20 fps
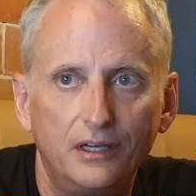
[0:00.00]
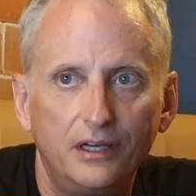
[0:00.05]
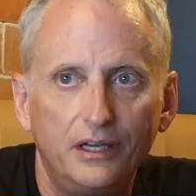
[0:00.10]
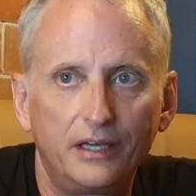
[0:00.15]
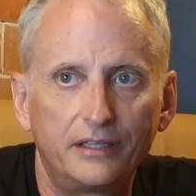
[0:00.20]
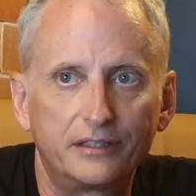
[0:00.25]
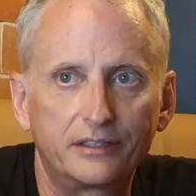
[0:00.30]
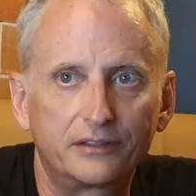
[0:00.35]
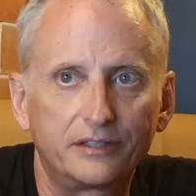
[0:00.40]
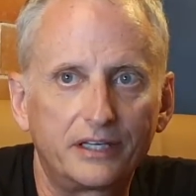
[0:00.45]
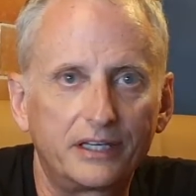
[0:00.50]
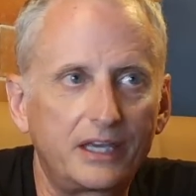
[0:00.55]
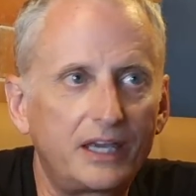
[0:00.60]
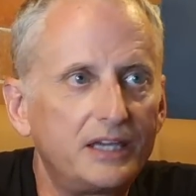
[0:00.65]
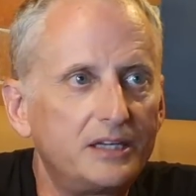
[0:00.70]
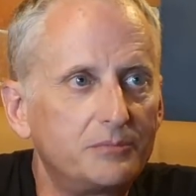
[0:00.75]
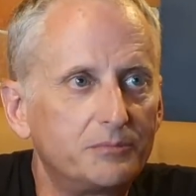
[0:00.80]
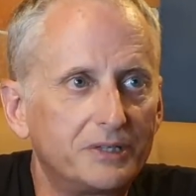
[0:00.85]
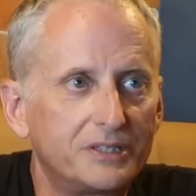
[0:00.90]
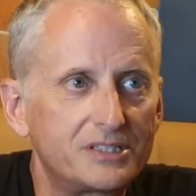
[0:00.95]
And they're like
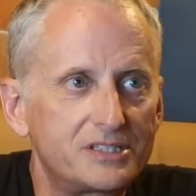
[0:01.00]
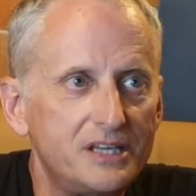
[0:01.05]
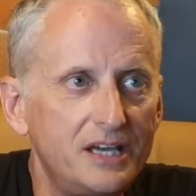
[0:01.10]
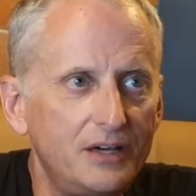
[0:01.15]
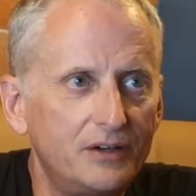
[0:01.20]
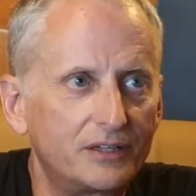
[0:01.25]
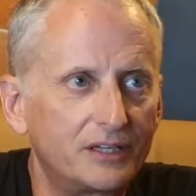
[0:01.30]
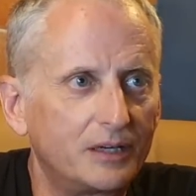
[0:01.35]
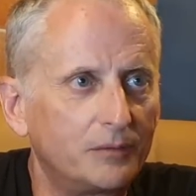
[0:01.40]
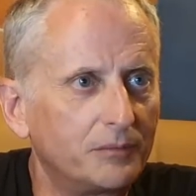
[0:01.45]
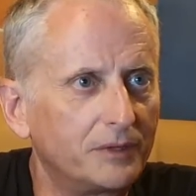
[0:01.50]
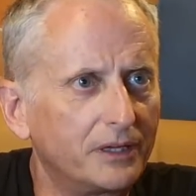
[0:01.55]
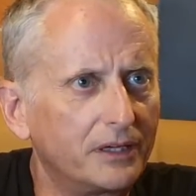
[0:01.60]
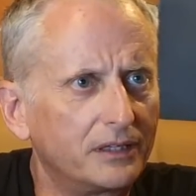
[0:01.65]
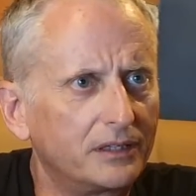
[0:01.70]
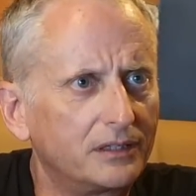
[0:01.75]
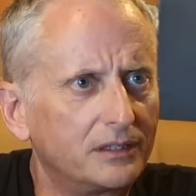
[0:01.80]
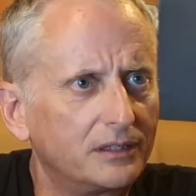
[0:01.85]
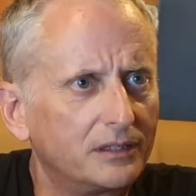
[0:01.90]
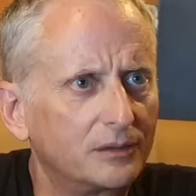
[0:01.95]
eight months out. And I'm
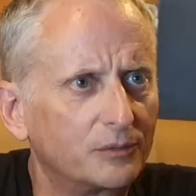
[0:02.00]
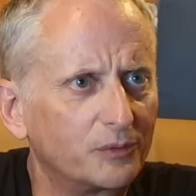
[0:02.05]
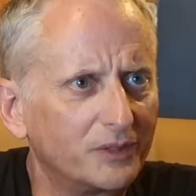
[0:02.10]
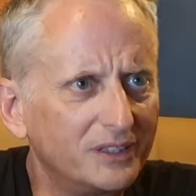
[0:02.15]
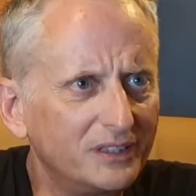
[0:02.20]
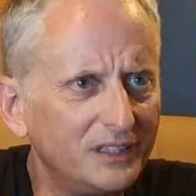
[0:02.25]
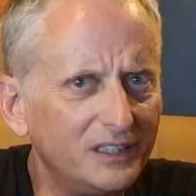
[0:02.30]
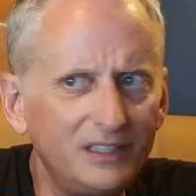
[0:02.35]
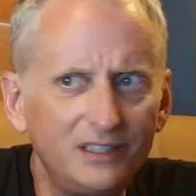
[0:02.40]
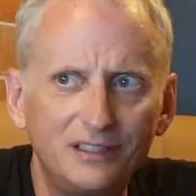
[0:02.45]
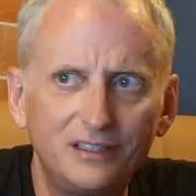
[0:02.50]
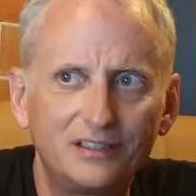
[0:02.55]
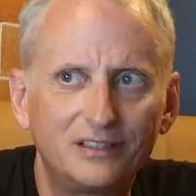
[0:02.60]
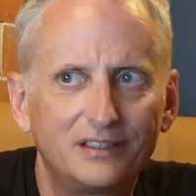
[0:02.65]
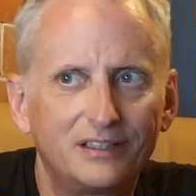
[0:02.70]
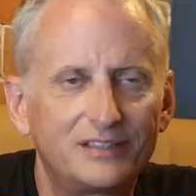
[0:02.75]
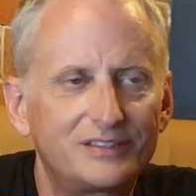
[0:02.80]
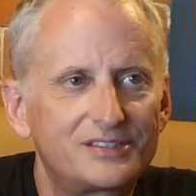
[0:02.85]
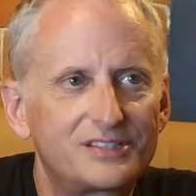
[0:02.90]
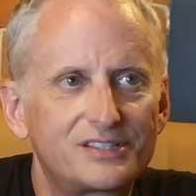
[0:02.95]
like, really?
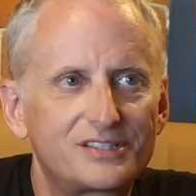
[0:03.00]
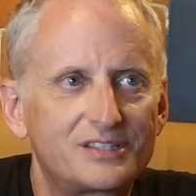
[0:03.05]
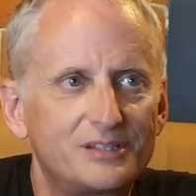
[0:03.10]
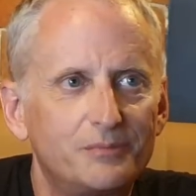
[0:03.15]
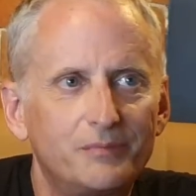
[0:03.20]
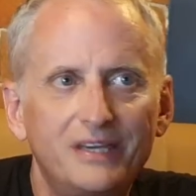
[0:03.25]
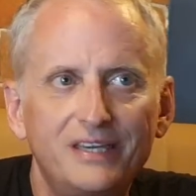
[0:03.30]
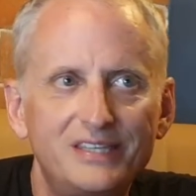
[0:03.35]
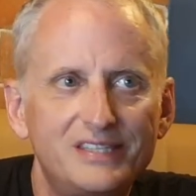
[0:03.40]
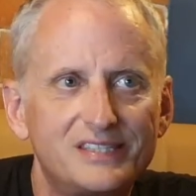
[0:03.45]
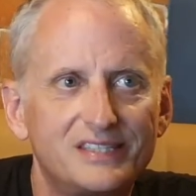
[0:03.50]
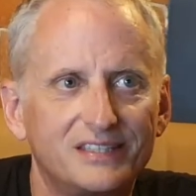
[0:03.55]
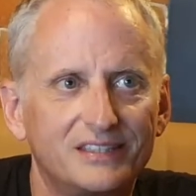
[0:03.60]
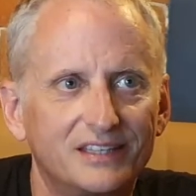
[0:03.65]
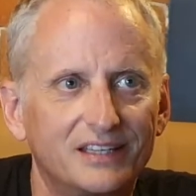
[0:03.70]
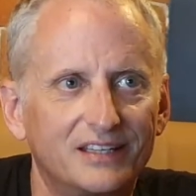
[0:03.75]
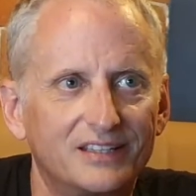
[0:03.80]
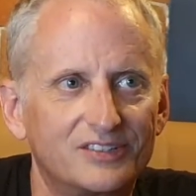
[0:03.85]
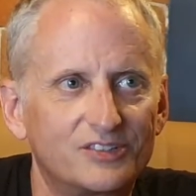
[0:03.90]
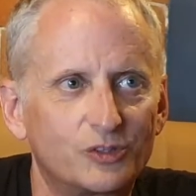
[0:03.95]
That's just amazing
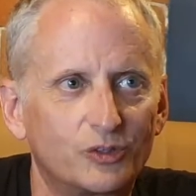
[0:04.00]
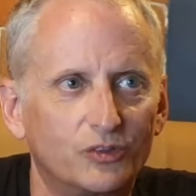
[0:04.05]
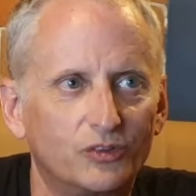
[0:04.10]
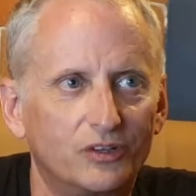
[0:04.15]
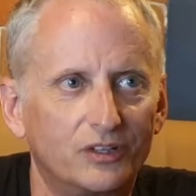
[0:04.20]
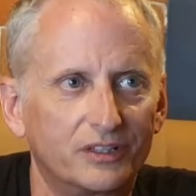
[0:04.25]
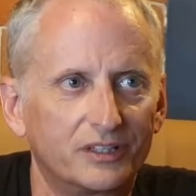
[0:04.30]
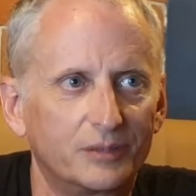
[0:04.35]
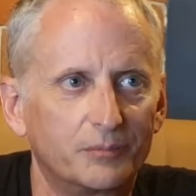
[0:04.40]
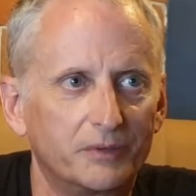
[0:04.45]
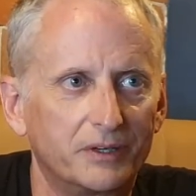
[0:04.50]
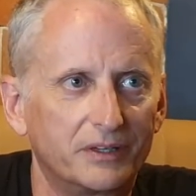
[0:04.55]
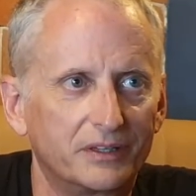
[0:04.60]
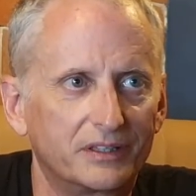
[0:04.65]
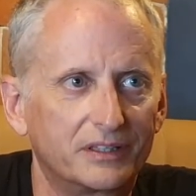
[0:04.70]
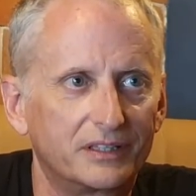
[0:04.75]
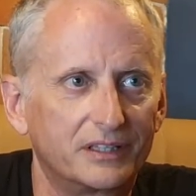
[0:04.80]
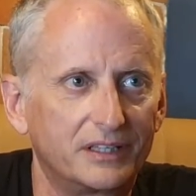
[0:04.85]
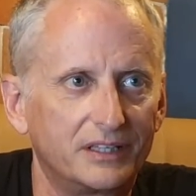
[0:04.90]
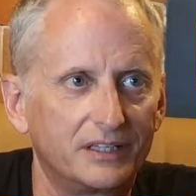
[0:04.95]
that it's so long in
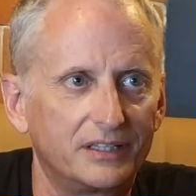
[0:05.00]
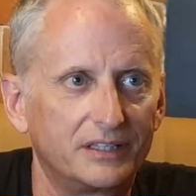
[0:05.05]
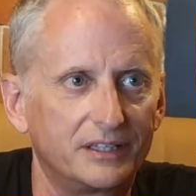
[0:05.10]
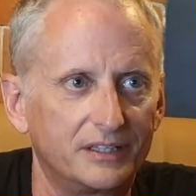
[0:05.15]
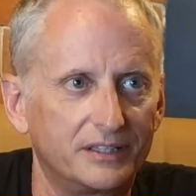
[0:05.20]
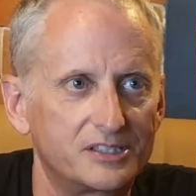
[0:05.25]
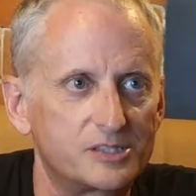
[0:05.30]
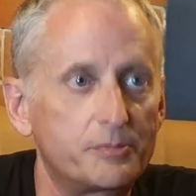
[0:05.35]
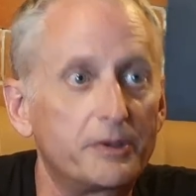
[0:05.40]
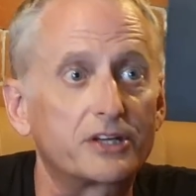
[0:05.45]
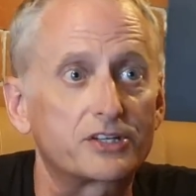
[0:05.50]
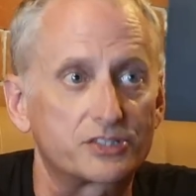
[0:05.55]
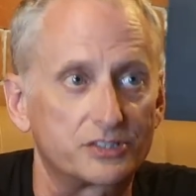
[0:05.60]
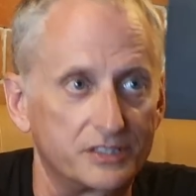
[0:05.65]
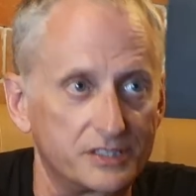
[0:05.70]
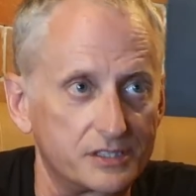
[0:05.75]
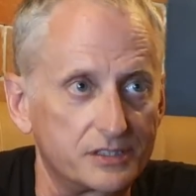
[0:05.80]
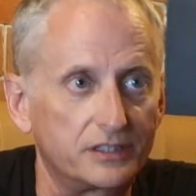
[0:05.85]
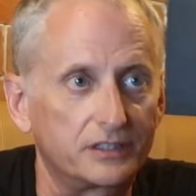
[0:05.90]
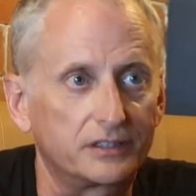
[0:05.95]
America to get a
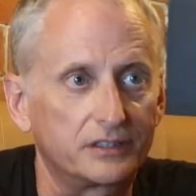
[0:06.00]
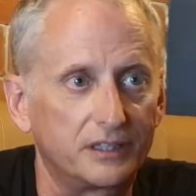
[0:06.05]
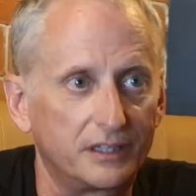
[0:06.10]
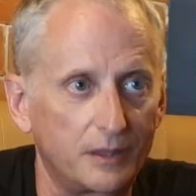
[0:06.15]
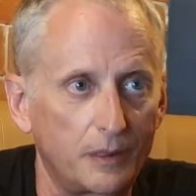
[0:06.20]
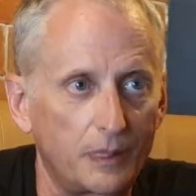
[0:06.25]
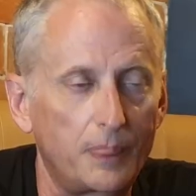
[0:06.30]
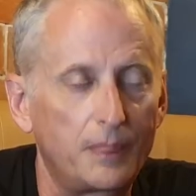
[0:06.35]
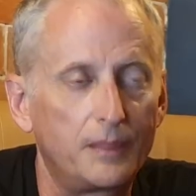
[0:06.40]
specialist. Like well,